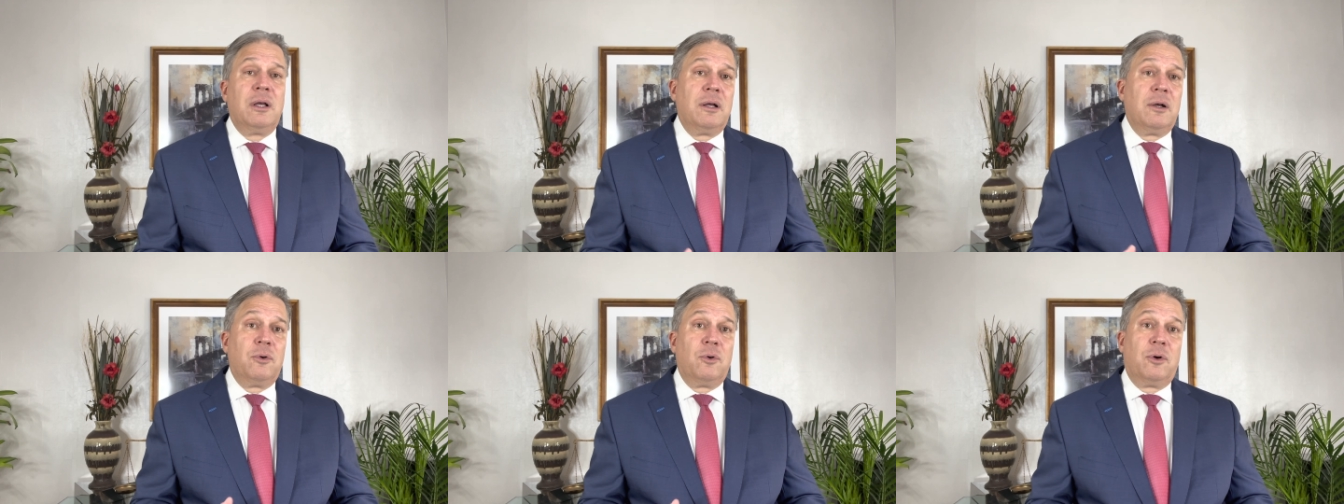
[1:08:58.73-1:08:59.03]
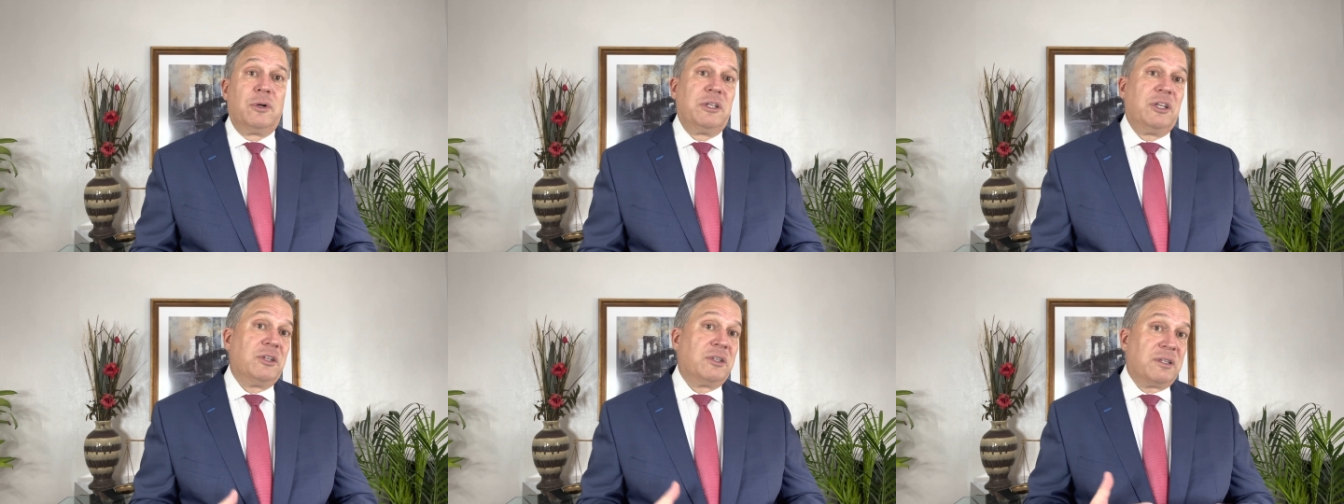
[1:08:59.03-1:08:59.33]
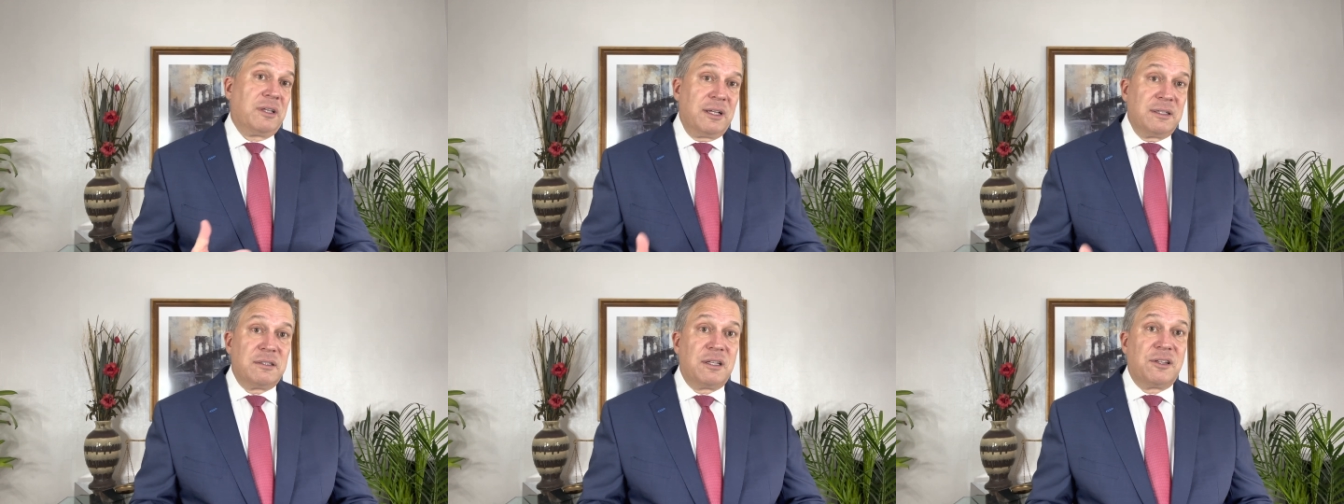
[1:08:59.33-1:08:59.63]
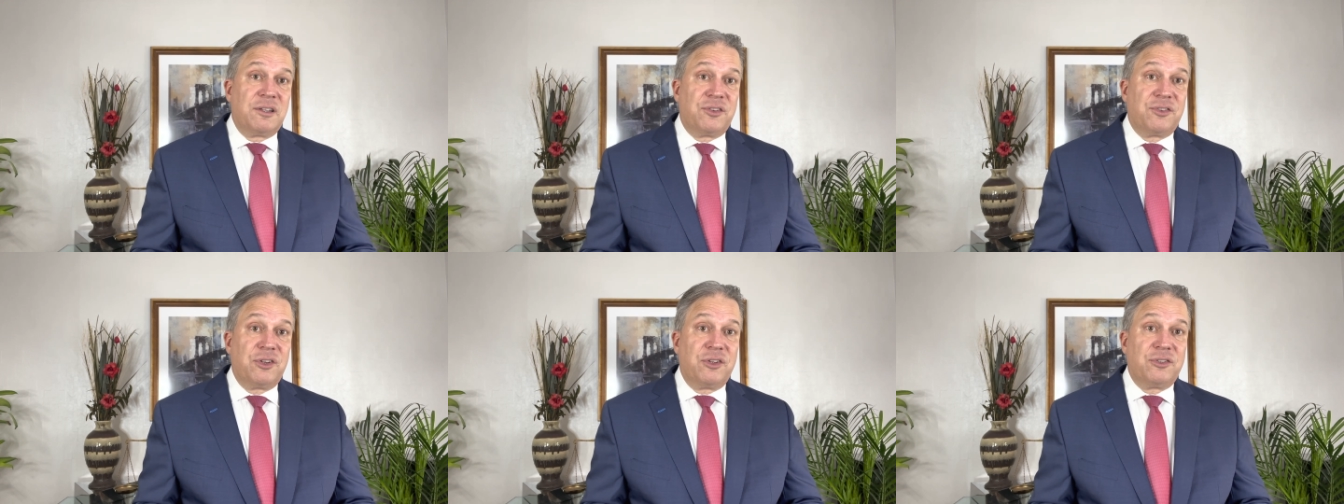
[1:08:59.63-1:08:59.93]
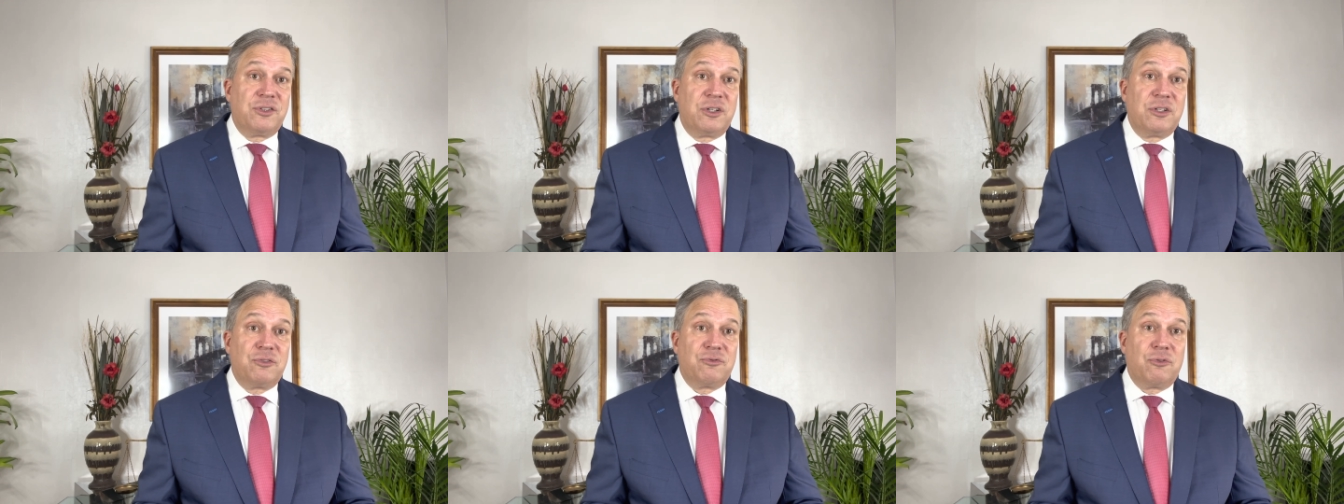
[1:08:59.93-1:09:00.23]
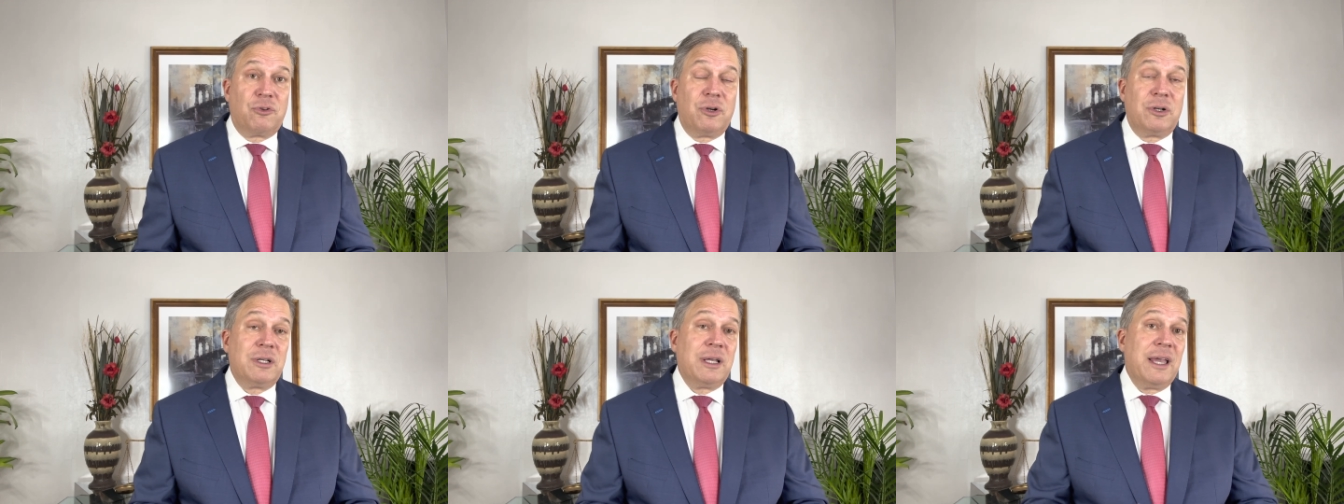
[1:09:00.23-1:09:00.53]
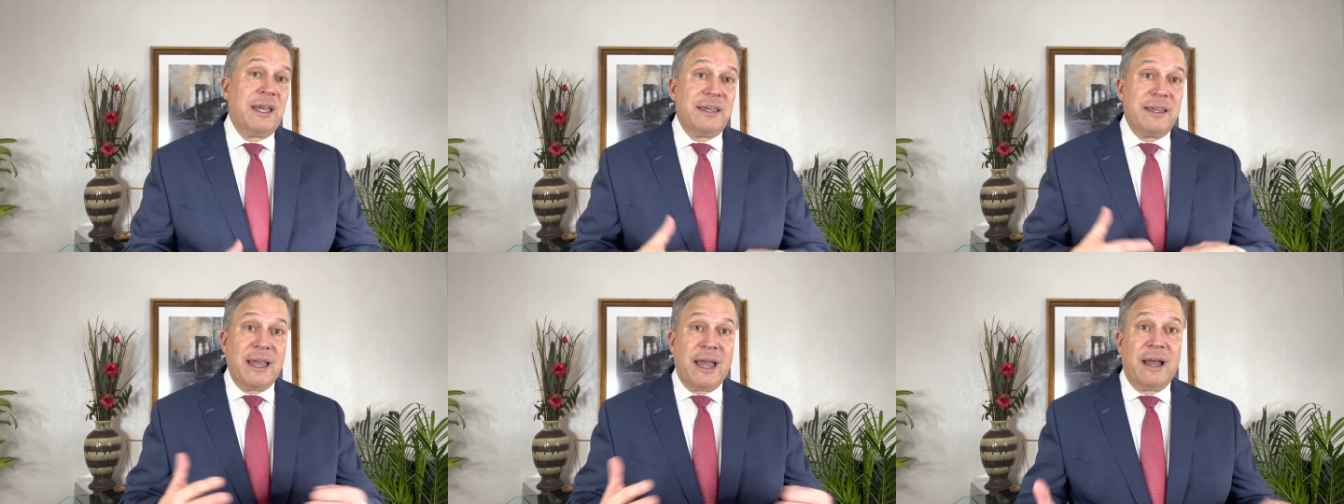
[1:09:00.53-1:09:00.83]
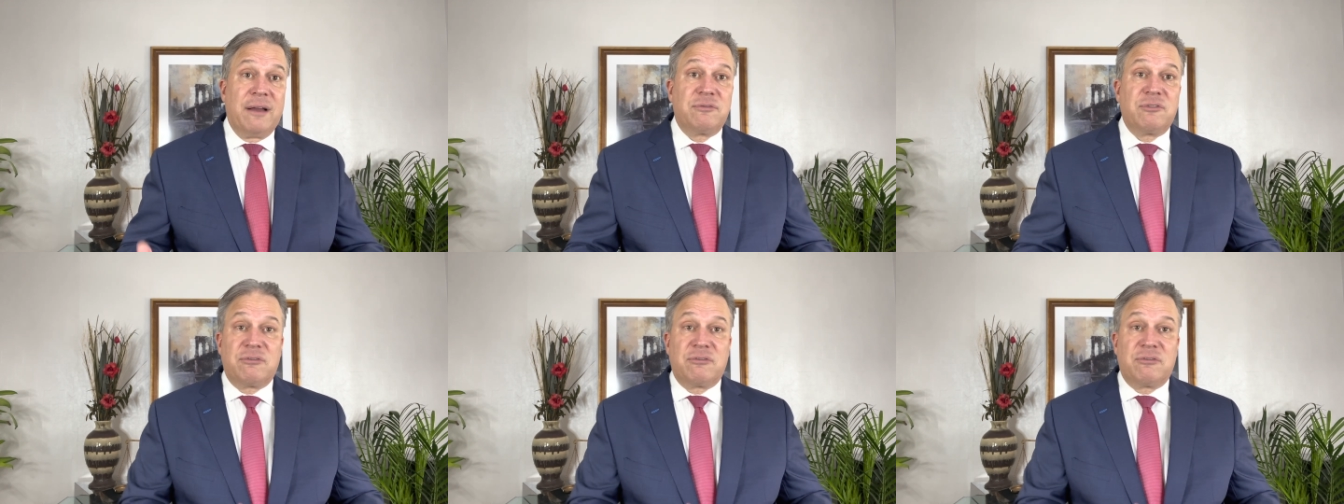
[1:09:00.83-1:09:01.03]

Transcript: or you think the decision is wrong, you have